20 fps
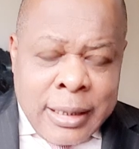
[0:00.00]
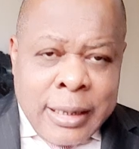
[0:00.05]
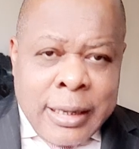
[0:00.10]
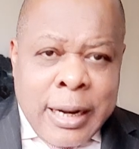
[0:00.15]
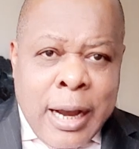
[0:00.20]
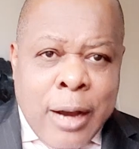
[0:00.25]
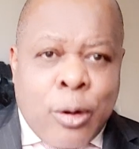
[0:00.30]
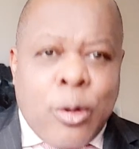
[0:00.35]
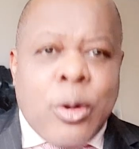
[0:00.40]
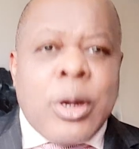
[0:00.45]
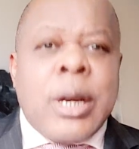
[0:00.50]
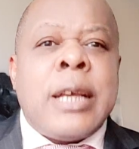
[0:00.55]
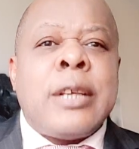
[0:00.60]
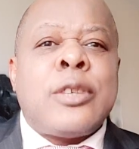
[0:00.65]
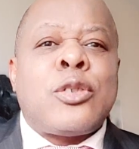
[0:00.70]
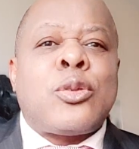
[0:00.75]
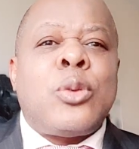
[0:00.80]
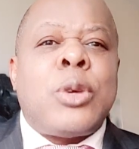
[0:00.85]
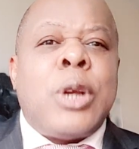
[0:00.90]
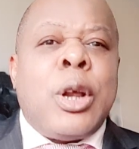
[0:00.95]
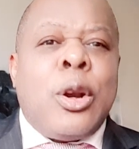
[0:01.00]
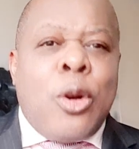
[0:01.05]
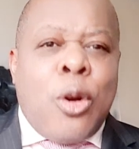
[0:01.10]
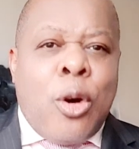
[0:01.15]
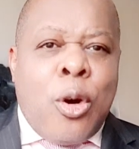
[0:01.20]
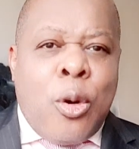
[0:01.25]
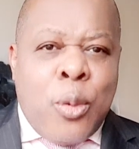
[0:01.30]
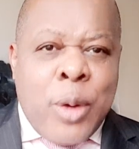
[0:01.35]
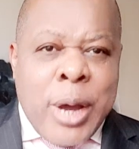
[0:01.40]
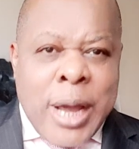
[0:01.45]
In accordance to the
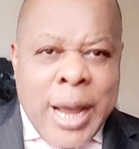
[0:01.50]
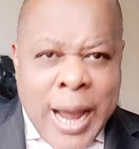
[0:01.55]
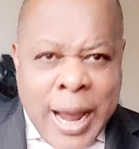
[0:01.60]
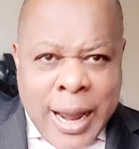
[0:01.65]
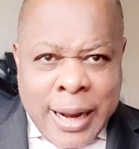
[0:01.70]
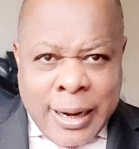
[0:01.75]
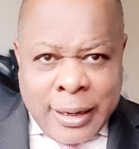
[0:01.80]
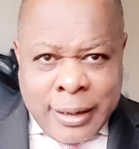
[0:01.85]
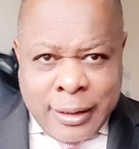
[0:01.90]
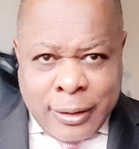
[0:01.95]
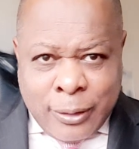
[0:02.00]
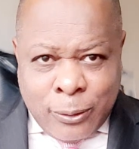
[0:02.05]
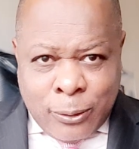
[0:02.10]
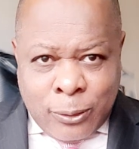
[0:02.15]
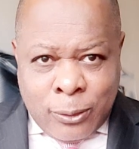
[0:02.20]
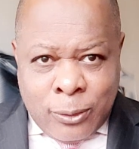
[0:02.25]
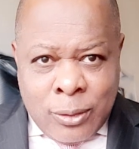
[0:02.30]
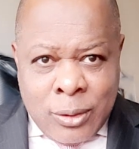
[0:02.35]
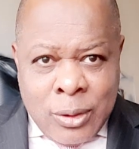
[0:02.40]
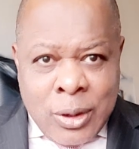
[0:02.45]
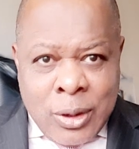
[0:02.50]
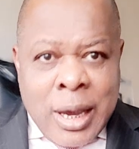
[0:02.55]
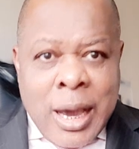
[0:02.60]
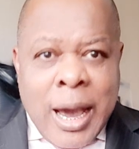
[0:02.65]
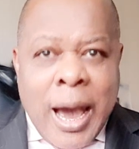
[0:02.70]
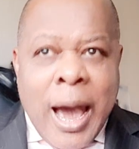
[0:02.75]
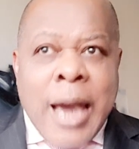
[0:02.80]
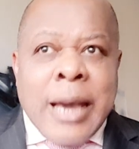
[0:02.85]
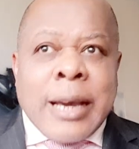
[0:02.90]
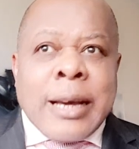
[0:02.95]
law where I live,
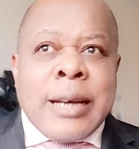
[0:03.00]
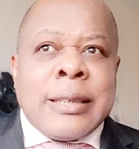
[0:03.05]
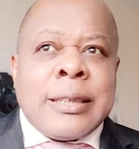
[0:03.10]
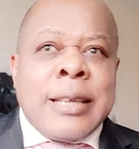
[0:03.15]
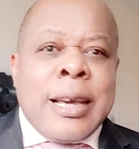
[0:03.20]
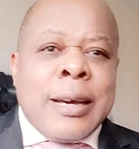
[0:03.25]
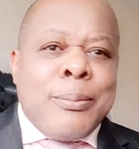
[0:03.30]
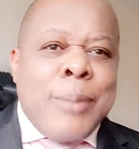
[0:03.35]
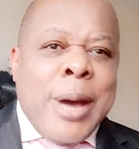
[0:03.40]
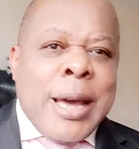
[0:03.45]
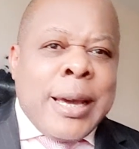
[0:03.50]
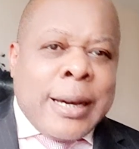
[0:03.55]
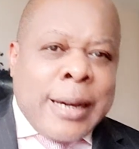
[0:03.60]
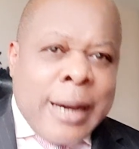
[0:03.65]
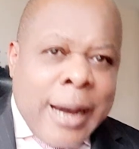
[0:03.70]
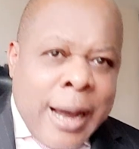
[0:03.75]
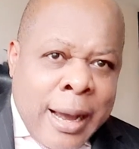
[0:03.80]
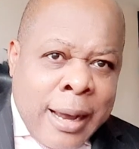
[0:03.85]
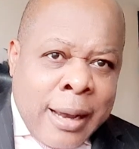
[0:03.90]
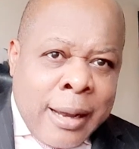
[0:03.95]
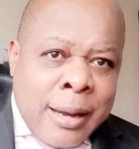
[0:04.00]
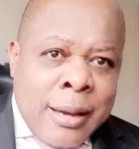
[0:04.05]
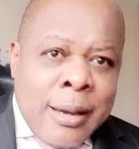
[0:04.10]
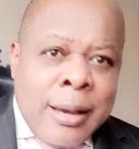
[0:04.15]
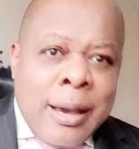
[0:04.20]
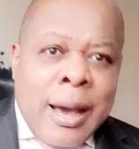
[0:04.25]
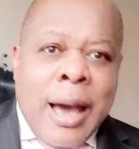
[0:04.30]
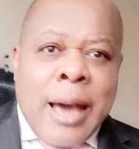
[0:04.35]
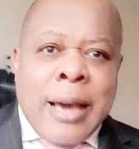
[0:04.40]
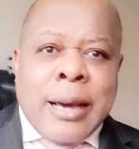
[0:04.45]
I can take my car,
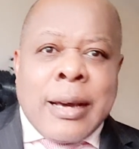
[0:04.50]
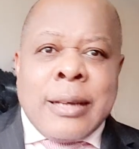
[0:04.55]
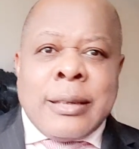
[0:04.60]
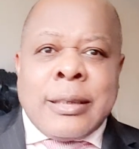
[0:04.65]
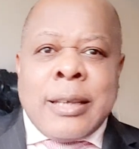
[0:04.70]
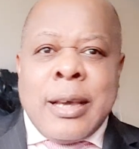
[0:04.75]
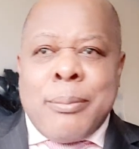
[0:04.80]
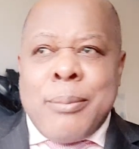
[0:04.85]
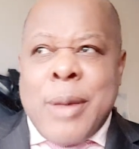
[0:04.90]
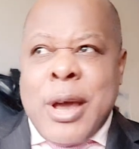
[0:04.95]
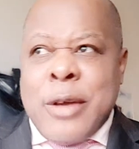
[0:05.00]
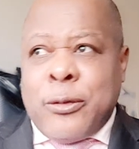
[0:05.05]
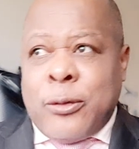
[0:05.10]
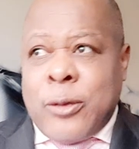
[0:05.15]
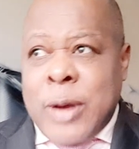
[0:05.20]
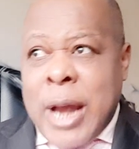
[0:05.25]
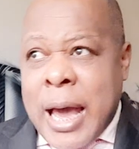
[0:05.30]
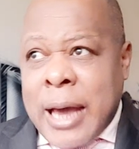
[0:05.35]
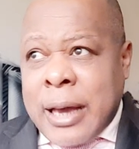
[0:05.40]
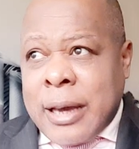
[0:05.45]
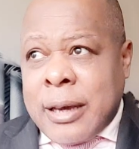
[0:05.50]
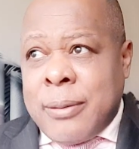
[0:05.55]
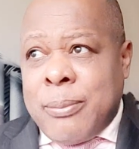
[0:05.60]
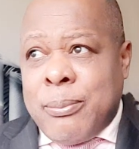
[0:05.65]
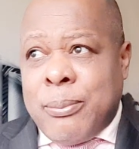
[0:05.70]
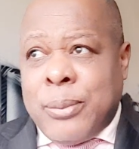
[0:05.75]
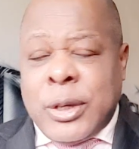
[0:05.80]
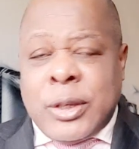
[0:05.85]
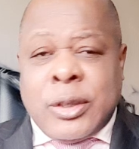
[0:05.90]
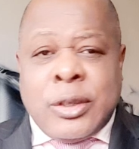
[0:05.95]
I can take my flag,
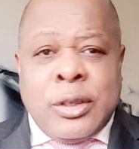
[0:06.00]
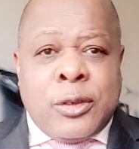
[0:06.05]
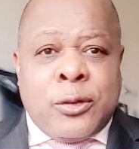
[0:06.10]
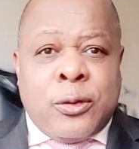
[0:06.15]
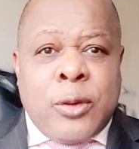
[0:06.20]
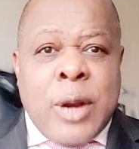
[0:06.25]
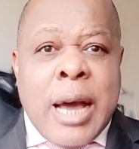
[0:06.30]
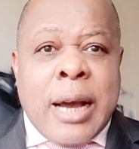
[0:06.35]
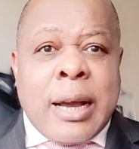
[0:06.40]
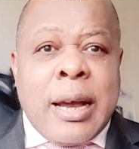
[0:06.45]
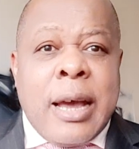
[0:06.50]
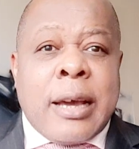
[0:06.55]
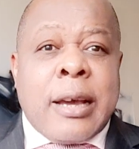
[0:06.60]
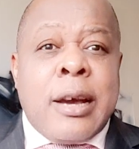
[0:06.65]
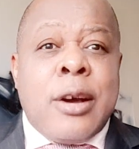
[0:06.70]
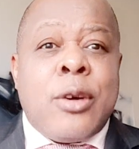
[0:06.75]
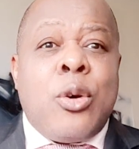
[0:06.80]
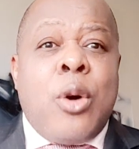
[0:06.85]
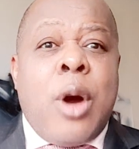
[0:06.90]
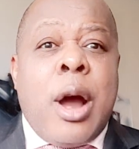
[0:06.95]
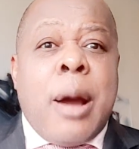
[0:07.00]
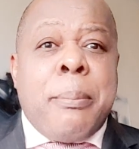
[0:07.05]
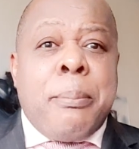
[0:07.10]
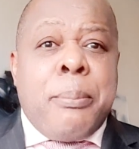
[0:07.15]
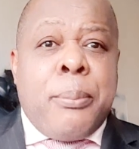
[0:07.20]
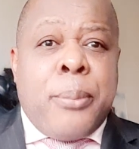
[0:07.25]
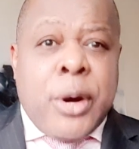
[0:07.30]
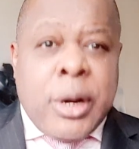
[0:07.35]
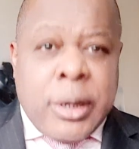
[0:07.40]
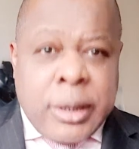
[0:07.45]
British flag, I can go
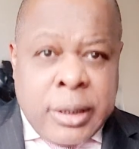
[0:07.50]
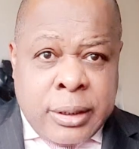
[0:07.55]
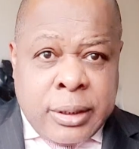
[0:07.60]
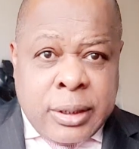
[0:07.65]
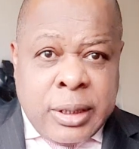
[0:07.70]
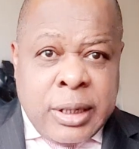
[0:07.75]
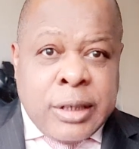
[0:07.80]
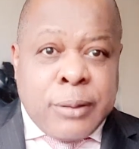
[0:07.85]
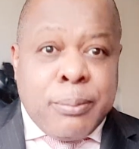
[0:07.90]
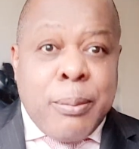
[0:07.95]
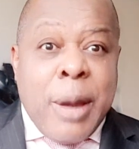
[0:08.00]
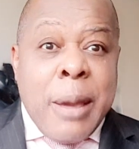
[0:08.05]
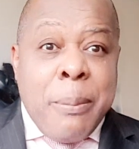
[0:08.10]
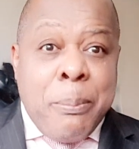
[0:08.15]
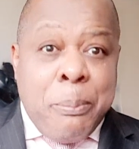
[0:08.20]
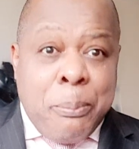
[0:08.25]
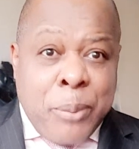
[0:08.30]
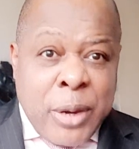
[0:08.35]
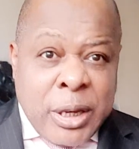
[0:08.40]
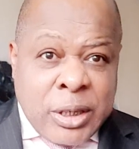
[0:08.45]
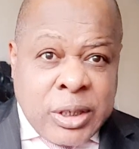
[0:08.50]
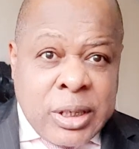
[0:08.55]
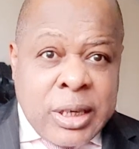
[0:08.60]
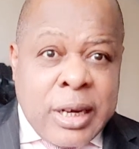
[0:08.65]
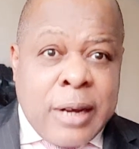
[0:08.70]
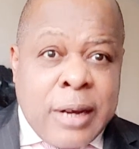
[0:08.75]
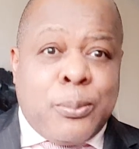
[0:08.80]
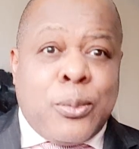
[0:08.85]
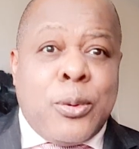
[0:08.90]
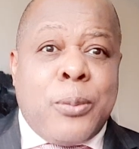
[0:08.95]
and burn it. It's my
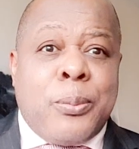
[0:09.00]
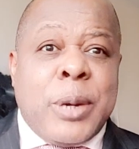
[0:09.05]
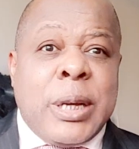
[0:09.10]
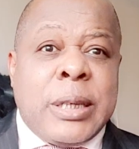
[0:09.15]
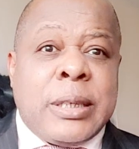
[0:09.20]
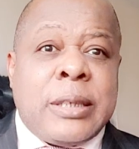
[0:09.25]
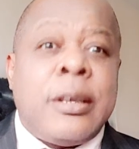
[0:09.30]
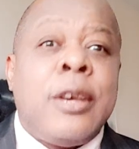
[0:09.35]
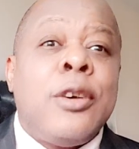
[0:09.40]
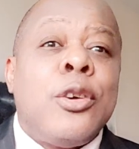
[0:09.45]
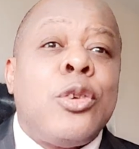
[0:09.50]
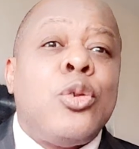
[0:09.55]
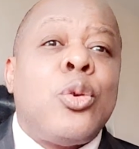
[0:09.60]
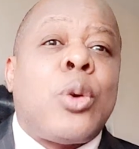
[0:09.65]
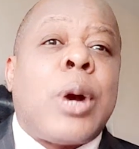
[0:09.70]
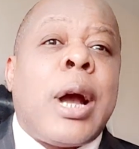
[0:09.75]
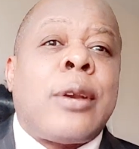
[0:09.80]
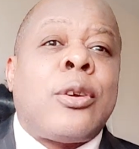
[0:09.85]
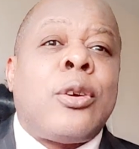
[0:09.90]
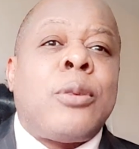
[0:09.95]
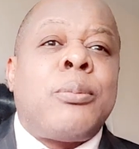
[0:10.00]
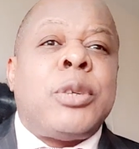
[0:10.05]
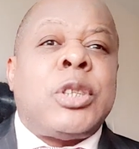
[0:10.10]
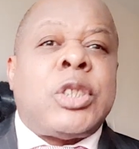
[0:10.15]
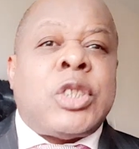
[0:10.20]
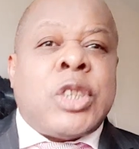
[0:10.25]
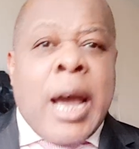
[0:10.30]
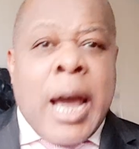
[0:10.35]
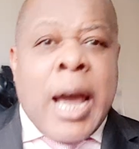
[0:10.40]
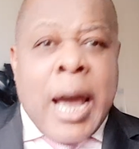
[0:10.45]
personal property. You cannot be
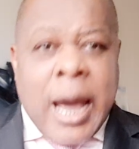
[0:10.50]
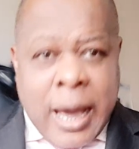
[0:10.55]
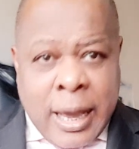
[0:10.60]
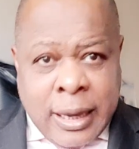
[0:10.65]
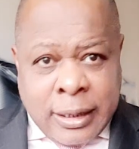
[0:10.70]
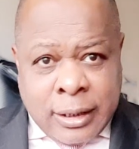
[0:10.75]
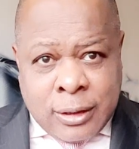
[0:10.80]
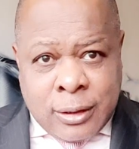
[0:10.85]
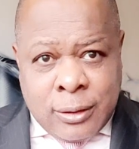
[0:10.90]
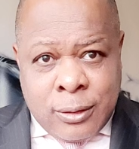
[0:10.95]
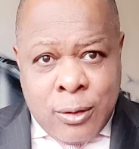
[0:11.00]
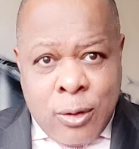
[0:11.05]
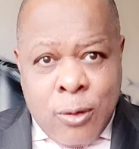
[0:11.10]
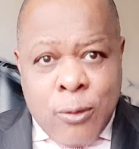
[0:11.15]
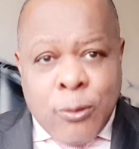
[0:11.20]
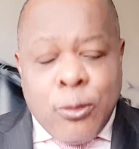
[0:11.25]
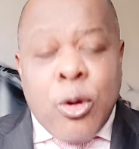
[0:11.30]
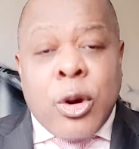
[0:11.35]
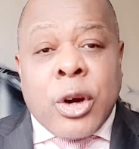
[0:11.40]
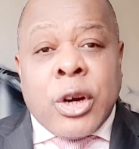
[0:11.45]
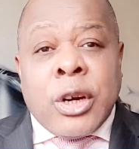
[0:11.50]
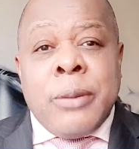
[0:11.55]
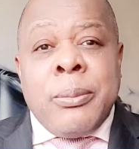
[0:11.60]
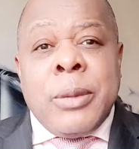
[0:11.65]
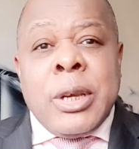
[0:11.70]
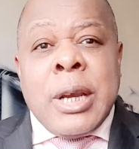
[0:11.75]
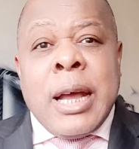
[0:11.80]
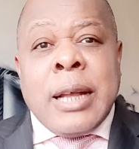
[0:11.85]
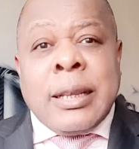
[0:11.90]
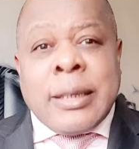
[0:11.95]
charged for
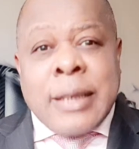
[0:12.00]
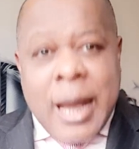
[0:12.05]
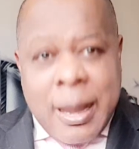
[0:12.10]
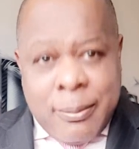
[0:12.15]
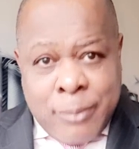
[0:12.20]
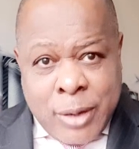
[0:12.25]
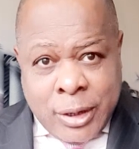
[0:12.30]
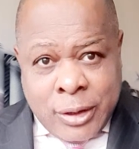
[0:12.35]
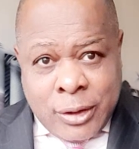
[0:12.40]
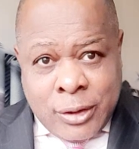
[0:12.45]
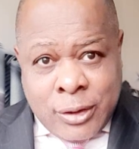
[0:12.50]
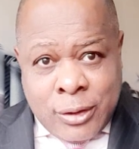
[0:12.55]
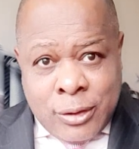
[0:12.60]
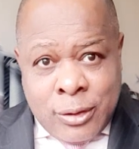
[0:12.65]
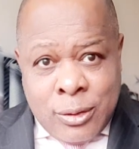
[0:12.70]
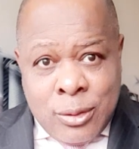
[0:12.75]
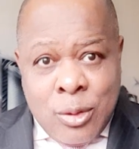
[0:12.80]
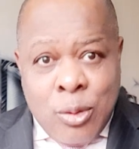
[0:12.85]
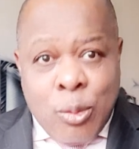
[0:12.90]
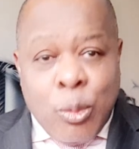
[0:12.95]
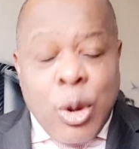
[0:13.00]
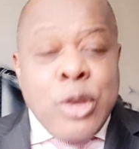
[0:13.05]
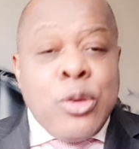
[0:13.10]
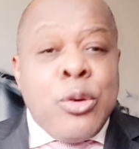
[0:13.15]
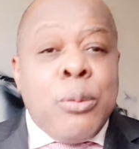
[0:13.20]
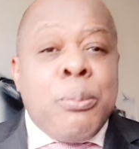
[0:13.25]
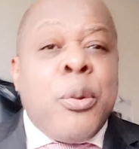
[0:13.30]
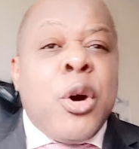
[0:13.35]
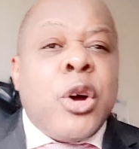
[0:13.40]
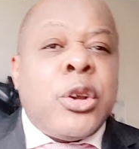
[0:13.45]
criminal damage when
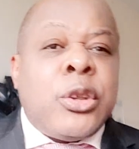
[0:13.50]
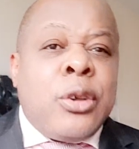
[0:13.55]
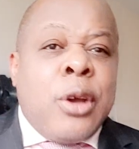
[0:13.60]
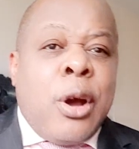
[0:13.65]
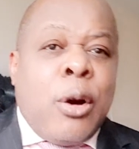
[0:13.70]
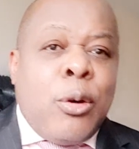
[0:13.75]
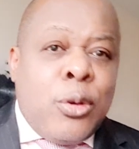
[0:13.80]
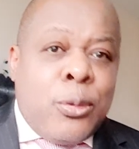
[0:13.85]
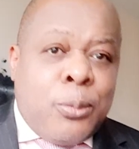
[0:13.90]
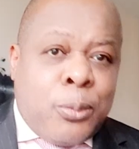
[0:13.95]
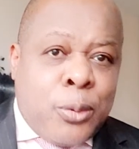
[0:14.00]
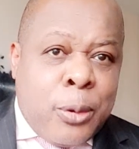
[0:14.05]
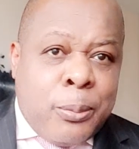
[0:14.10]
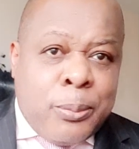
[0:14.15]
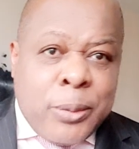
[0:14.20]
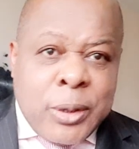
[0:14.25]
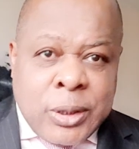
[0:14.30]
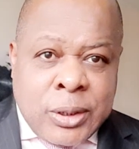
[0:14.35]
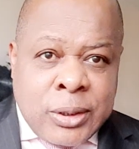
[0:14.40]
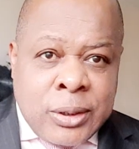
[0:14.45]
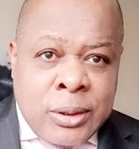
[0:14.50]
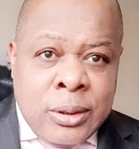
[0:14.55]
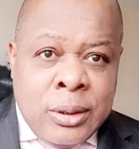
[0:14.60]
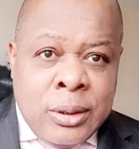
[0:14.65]
you burn your own property.